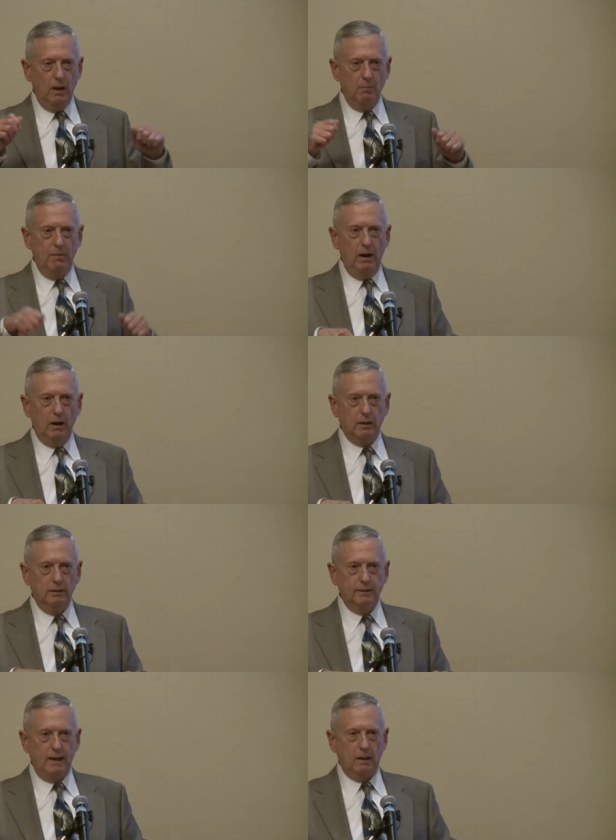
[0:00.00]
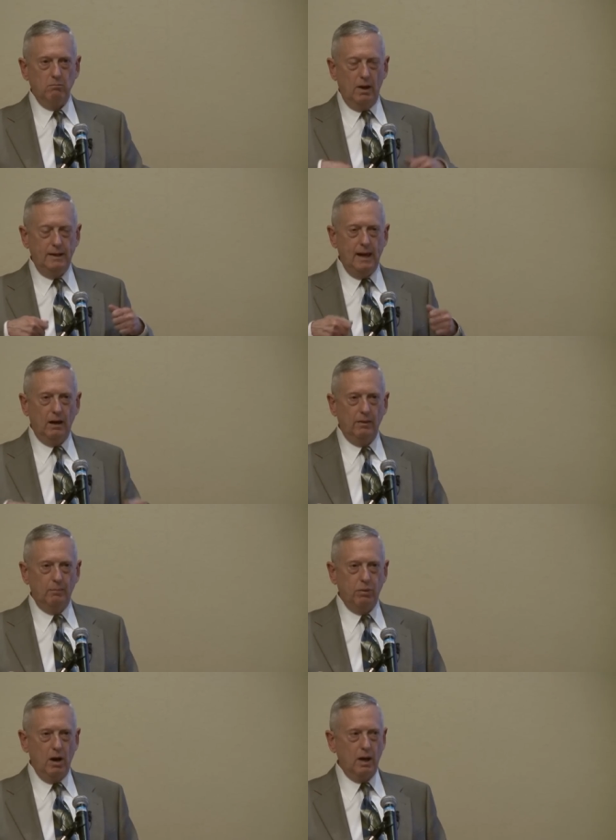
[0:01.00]
Americans take money out of their
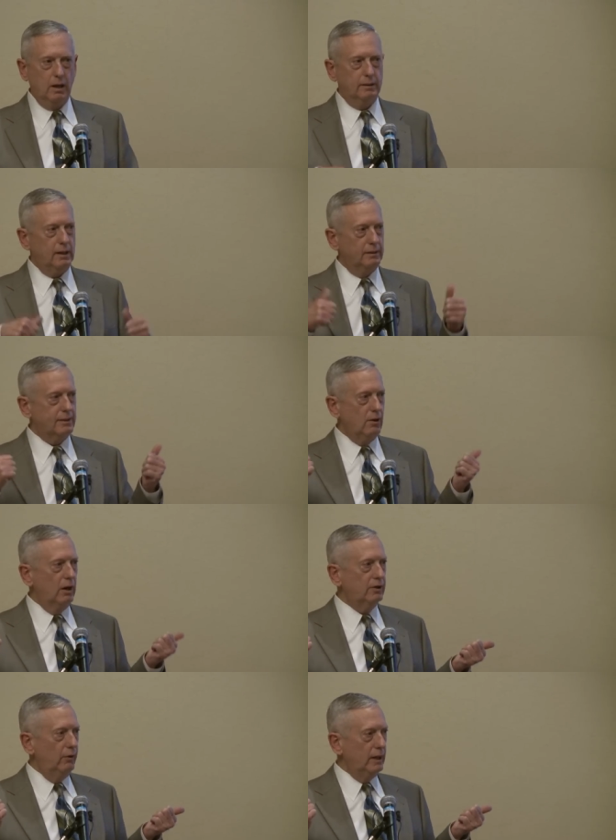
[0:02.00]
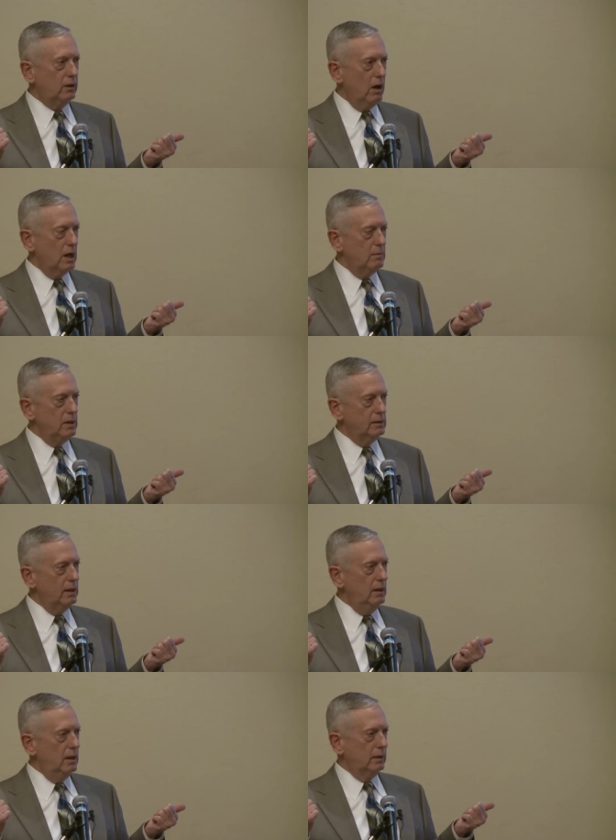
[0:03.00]
pockets and start their economies,
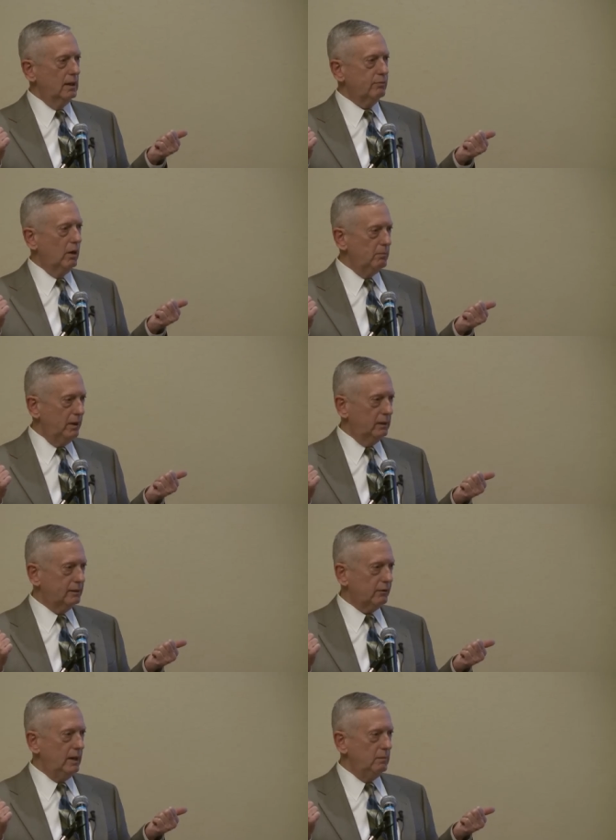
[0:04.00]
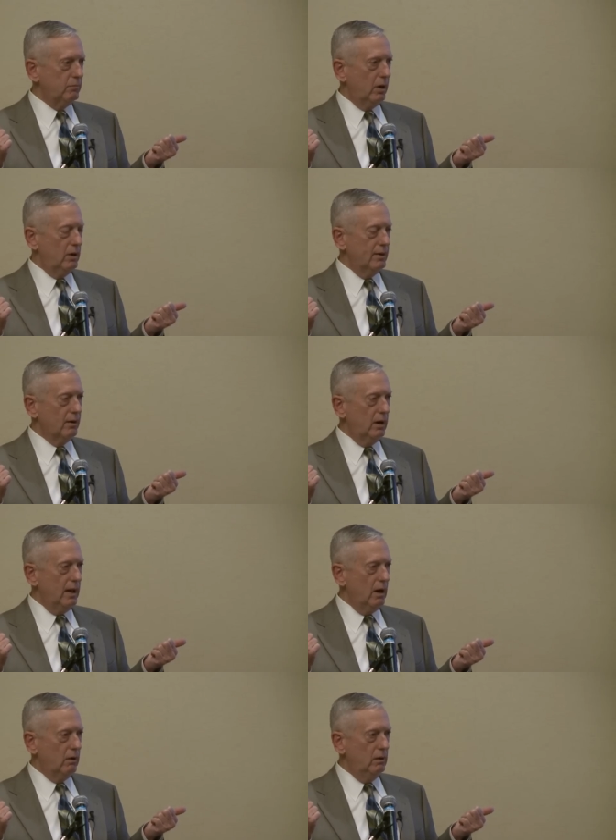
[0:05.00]
and guess where our biggest trading partners are
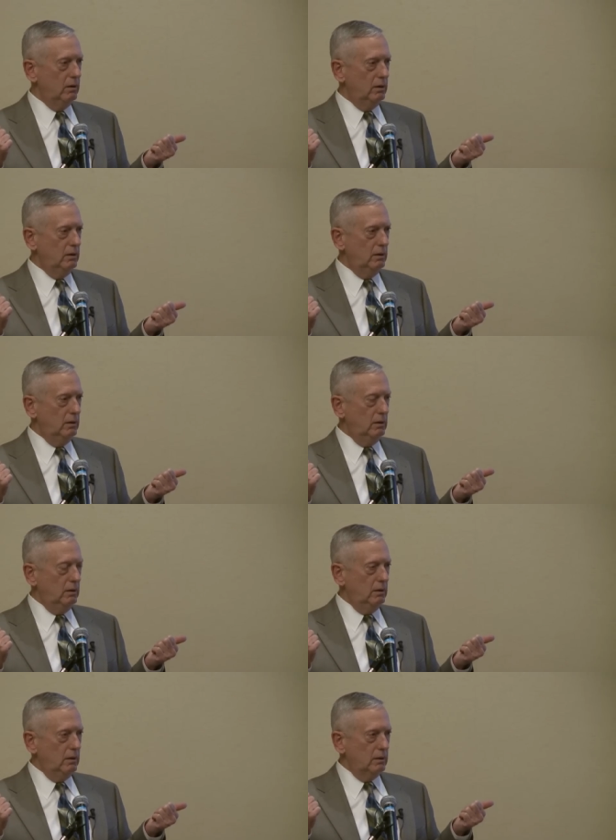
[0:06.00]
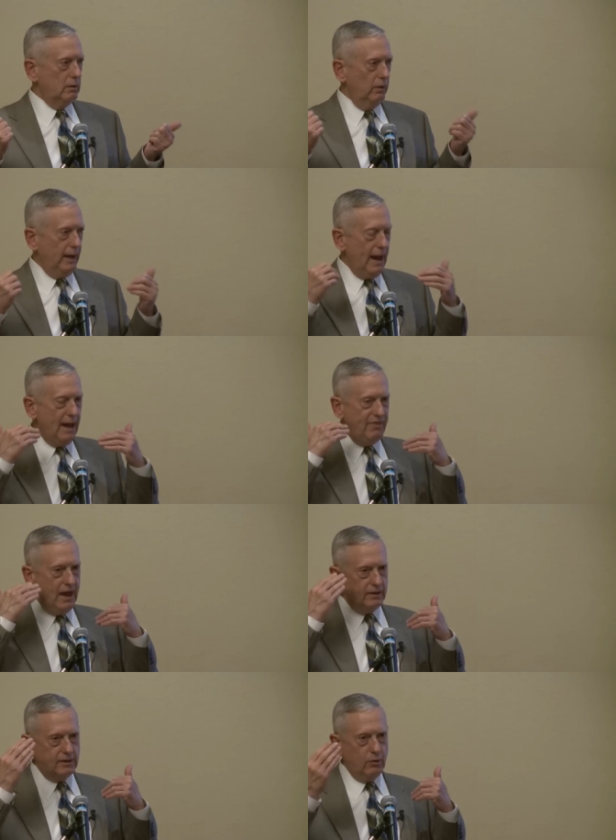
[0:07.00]
now? So they had
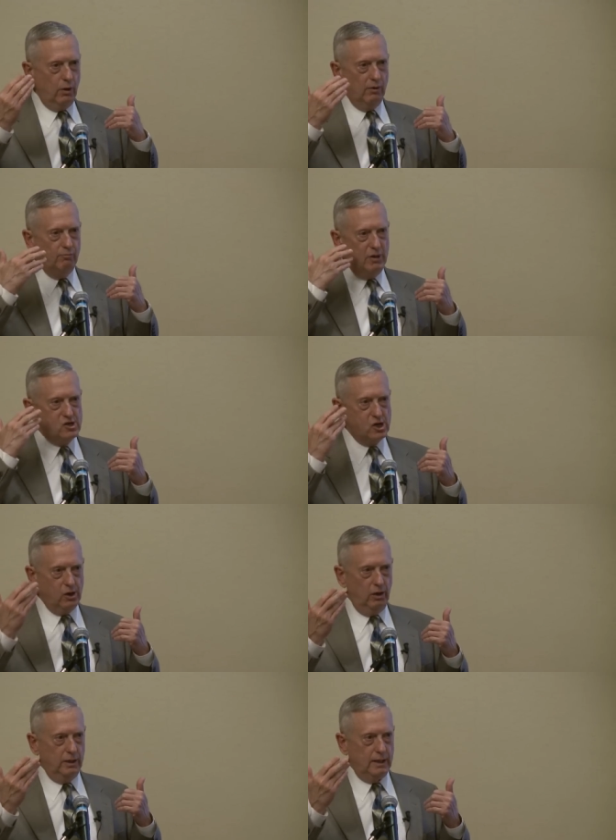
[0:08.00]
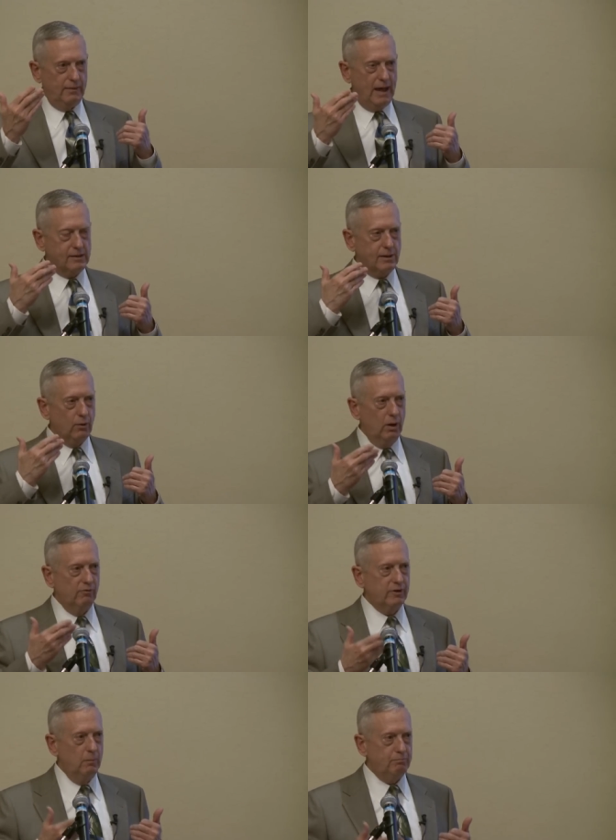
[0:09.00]
that sort of maturity, that sort
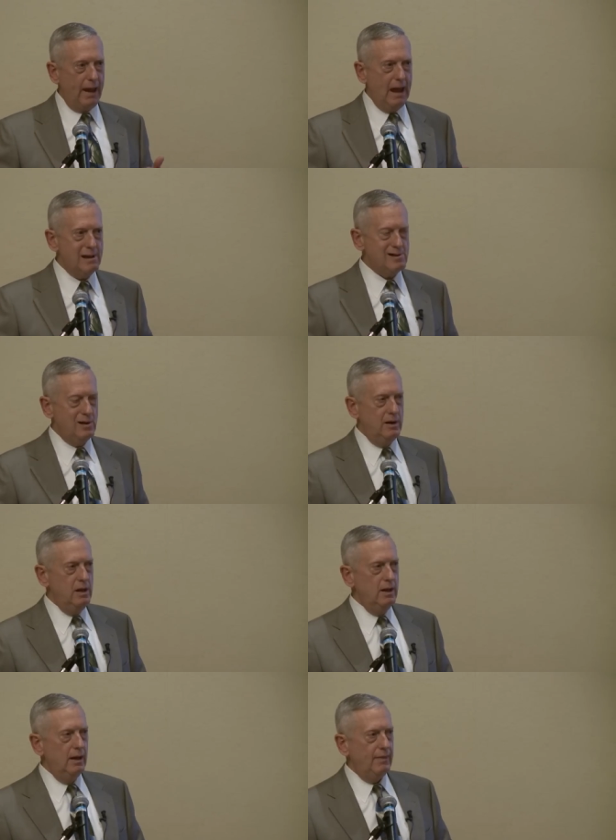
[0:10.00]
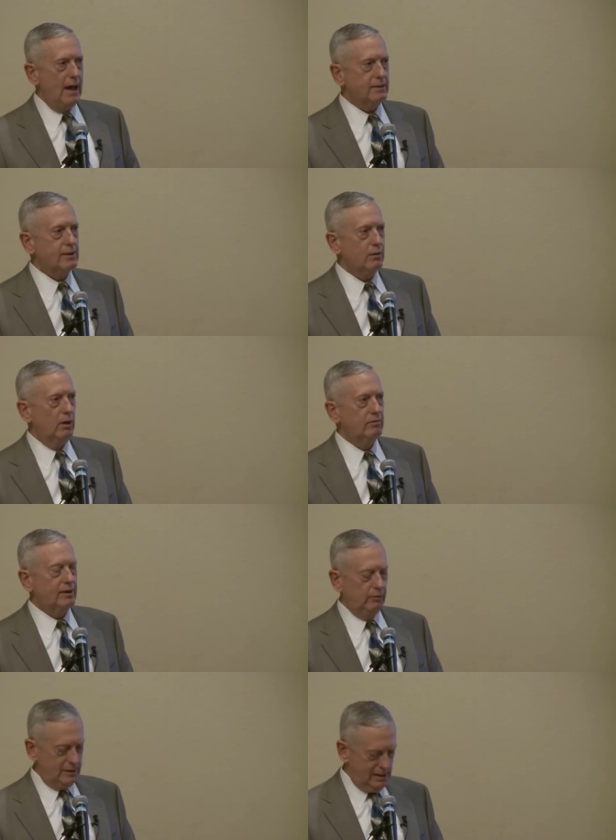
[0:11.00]
of compassion, that sort of
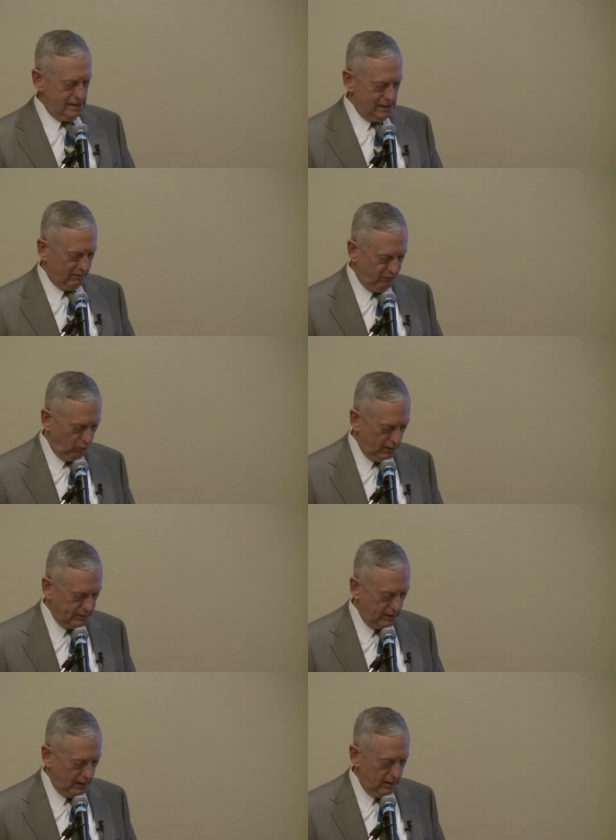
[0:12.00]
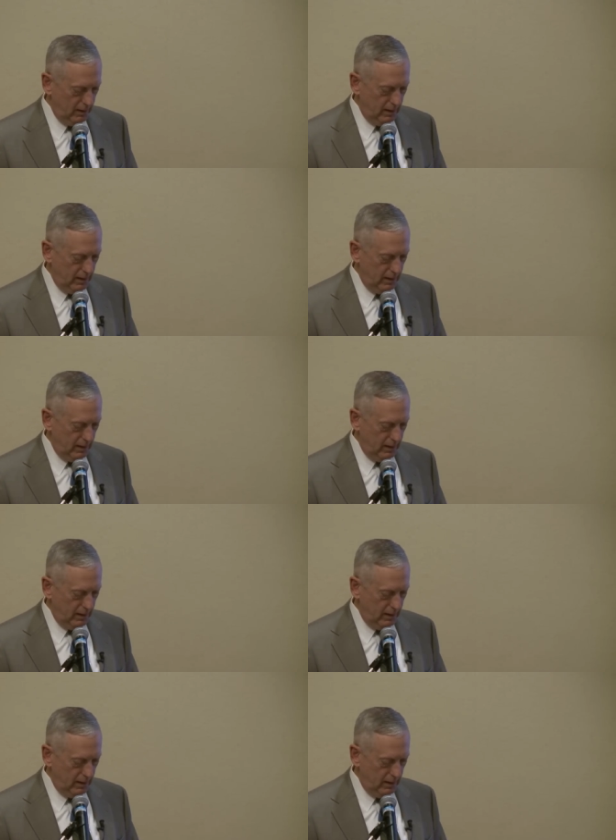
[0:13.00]
strategic foresight.